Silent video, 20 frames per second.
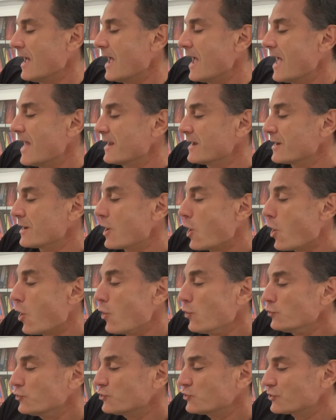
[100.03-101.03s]
And an
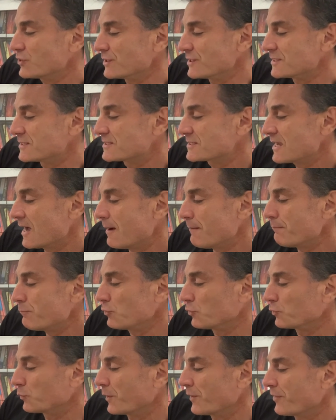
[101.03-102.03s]
ocean
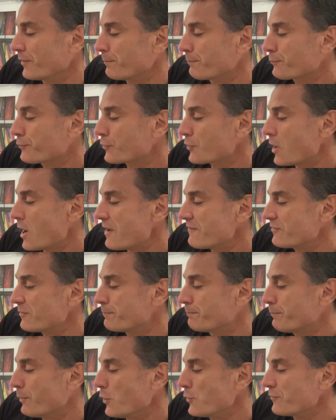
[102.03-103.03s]
tumbled with a
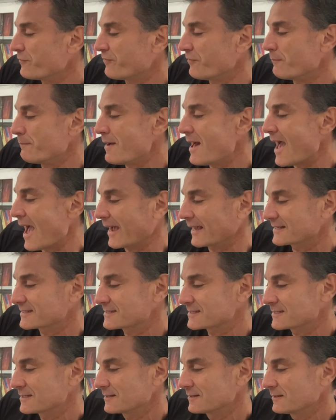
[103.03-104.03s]
private boat for
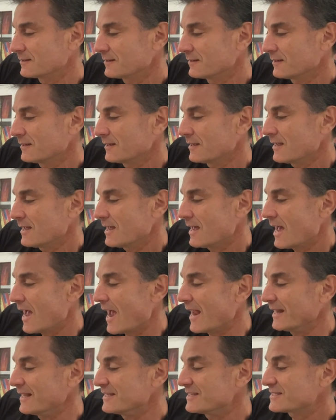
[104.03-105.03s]
Max,
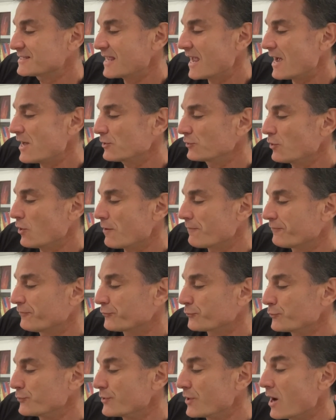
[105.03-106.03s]
and he sailed off
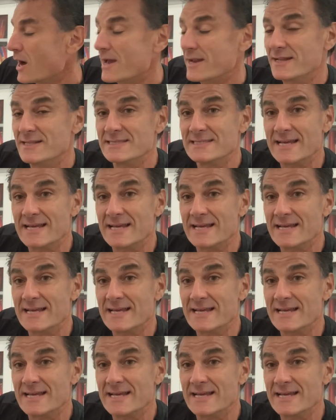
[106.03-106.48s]
through night and